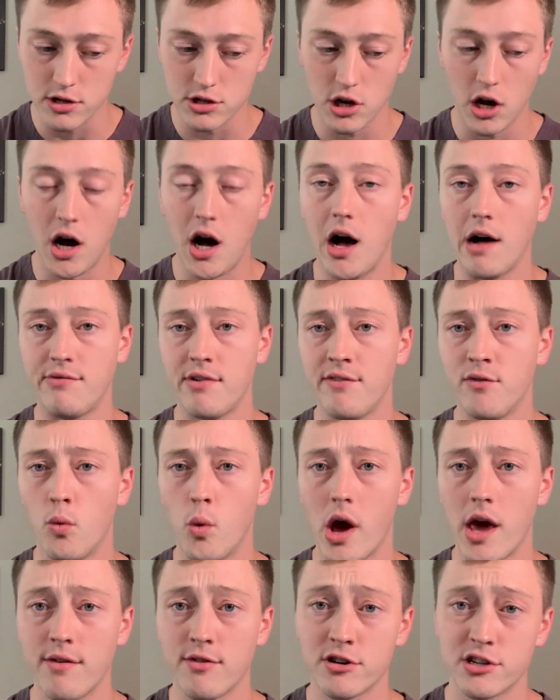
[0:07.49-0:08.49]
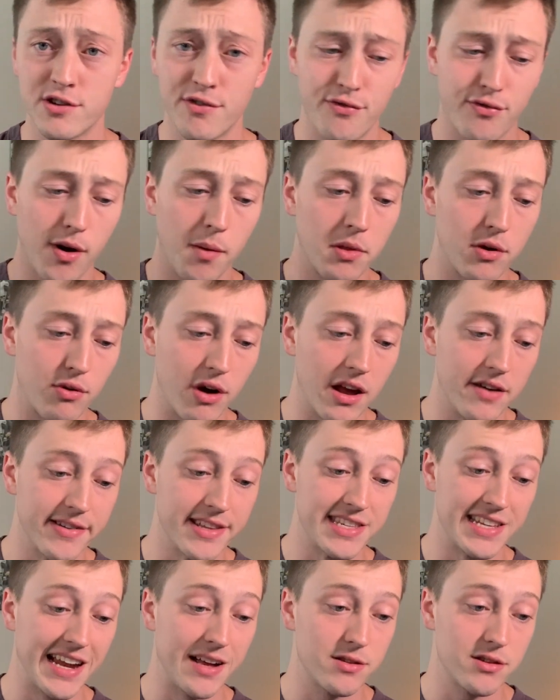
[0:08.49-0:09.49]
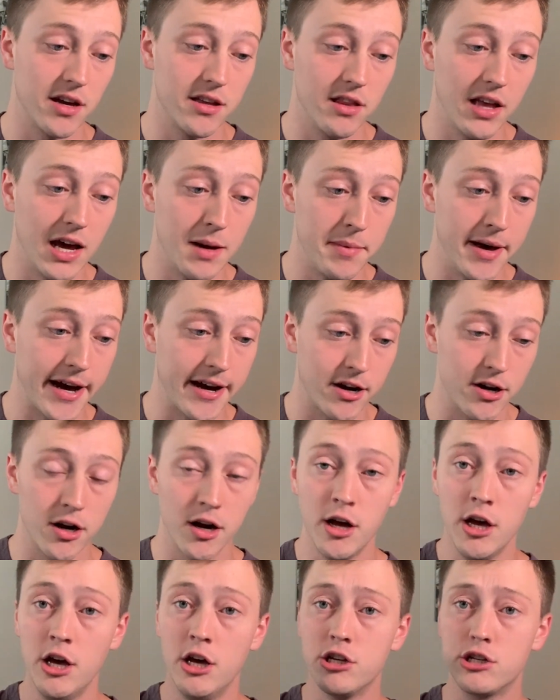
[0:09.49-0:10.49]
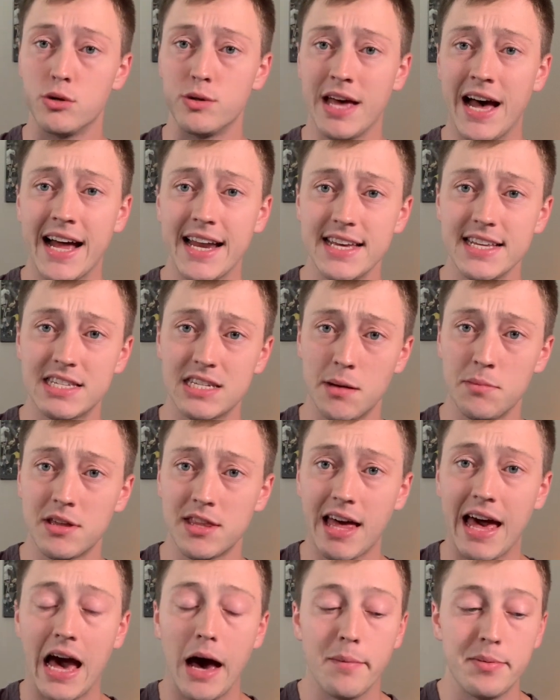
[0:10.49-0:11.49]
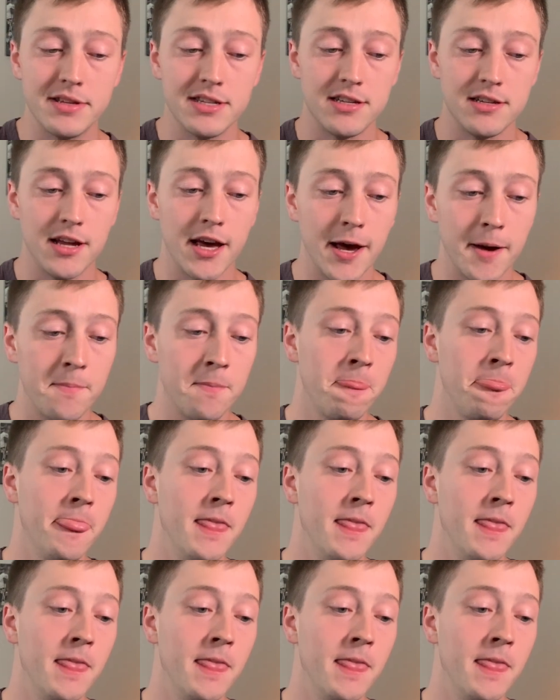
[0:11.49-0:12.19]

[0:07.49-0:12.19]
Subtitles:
off of waivers from the Ravens, an outside linebacker. So that is something that happened today.